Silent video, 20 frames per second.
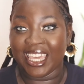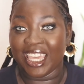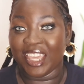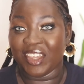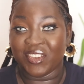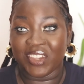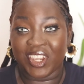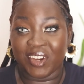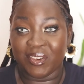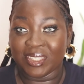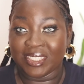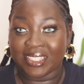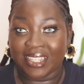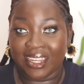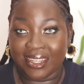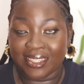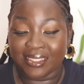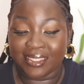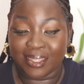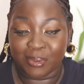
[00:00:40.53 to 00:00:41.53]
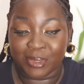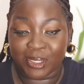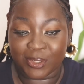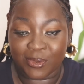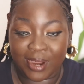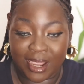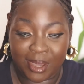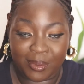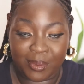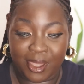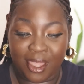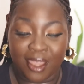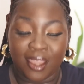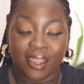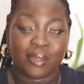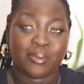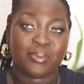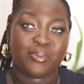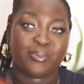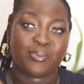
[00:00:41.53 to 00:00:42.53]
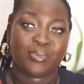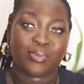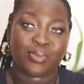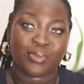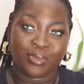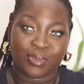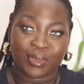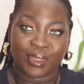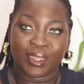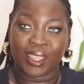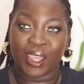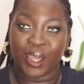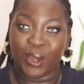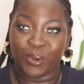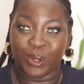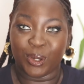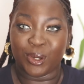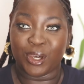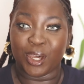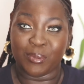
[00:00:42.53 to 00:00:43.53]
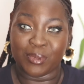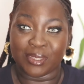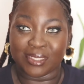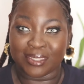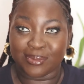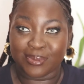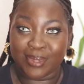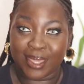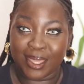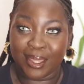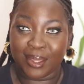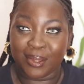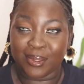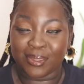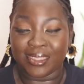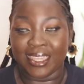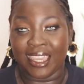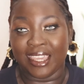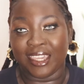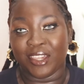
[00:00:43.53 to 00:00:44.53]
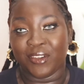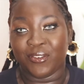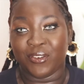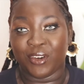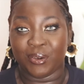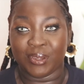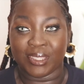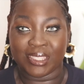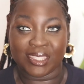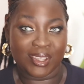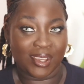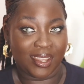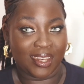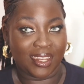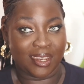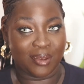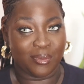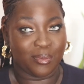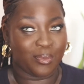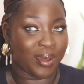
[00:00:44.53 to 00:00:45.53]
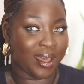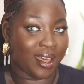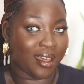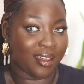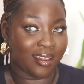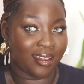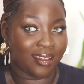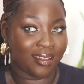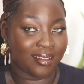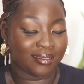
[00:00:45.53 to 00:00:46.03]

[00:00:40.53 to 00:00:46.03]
If you're a returning subscriber, welcome as well. Thank you for returning back